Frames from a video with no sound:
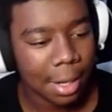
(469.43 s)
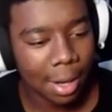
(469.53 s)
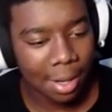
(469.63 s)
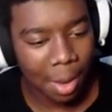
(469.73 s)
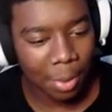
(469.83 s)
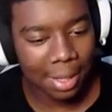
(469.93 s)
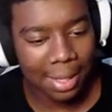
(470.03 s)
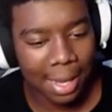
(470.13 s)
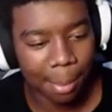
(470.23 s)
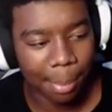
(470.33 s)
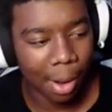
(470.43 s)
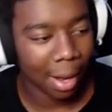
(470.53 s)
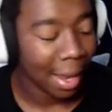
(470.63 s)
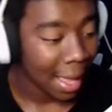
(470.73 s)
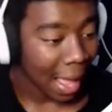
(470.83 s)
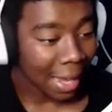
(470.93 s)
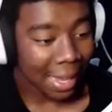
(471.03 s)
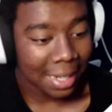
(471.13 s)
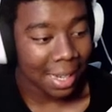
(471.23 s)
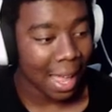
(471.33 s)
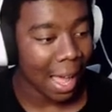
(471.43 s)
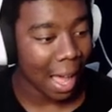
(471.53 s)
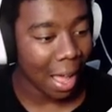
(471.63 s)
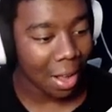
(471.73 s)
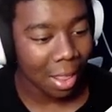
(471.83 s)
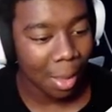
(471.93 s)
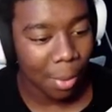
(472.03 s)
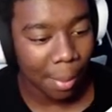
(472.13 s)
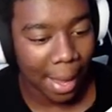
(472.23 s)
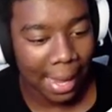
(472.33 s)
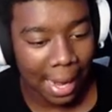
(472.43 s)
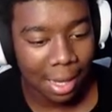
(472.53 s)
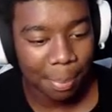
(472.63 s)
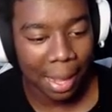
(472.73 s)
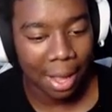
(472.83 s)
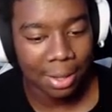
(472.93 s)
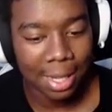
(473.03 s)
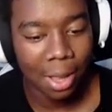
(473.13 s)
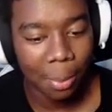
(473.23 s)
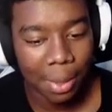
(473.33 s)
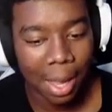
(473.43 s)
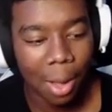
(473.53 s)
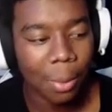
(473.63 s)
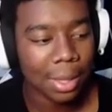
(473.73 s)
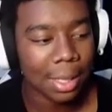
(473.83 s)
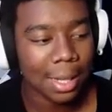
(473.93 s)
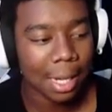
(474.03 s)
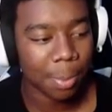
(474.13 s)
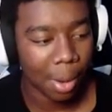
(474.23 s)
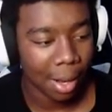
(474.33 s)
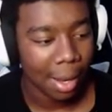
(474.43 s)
you're done with the digging part. I'll cut, I'll call up one of my handy pals to help you out with this next part.